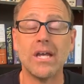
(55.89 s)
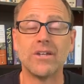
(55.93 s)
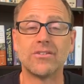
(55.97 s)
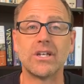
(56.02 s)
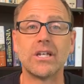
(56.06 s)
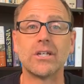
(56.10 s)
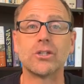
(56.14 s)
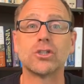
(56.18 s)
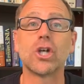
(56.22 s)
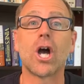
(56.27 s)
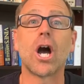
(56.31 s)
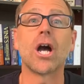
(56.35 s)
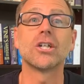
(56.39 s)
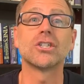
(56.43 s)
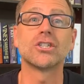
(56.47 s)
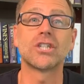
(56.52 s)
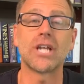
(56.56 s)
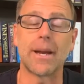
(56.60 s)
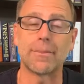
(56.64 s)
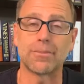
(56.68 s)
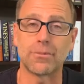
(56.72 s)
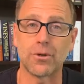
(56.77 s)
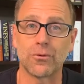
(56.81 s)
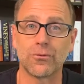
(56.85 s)
See, in John
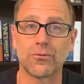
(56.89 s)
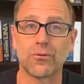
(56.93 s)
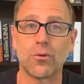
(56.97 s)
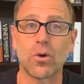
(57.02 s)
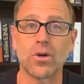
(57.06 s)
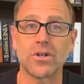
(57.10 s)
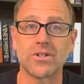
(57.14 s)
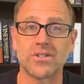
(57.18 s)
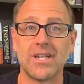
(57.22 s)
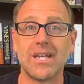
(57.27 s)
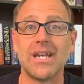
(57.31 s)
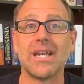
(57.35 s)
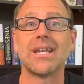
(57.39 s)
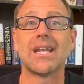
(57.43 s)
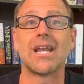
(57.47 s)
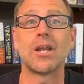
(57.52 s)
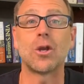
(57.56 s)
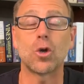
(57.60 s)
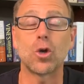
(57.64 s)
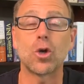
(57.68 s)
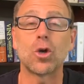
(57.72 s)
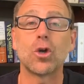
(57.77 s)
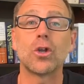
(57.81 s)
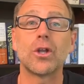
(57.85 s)
chapter 14
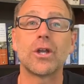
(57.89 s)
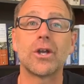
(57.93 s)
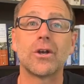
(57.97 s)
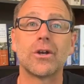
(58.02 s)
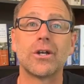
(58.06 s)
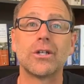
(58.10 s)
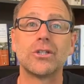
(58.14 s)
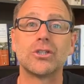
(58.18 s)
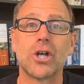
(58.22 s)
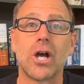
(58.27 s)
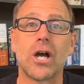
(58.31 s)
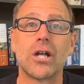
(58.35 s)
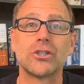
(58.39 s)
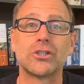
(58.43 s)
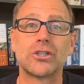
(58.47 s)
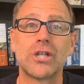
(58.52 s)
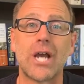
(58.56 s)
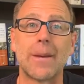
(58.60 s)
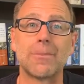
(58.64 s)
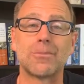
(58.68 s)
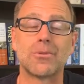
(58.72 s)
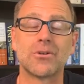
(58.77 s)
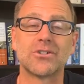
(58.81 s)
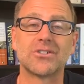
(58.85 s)
and earlier in John
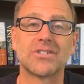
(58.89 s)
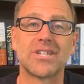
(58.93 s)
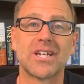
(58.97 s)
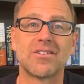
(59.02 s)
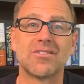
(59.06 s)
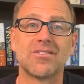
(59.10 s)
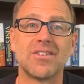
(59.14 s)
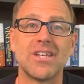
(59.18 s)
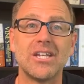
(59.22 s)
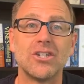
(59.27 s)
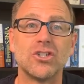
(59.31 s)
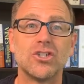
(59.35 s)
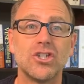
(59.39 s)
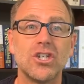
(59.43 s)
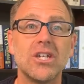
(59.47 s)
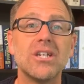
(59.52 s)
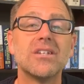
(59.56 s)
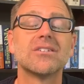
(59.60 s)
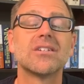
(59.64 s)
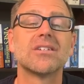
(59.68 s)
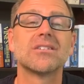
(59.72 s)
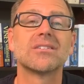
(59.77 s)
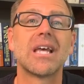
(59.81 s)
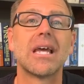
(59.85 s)
chapter 16,
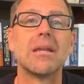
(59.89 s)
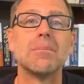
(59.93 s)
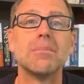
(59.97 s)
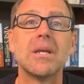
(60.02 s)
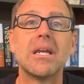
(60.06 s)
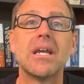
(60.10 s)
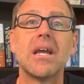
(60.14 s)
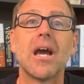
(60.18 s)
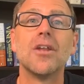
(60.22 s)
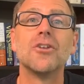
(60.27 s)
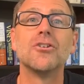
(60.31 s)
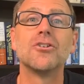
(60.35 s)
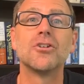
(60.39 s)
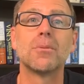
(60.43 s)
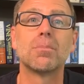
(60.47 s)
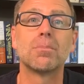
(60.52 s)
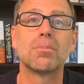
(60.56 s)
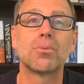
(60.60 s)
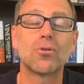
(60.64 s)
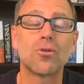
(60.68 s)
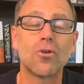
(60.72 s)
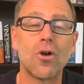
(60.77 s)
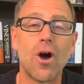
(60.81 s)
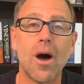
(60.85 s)
Jesus had begun to
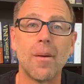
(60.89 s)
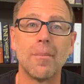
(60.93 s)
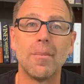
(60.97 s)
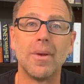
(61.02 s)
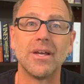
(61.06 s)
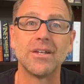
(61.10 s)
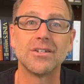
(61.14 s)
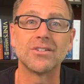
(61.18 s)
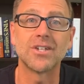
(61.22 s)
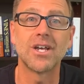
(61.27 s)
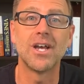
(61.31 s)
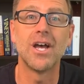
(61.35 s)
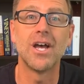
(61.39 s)
promise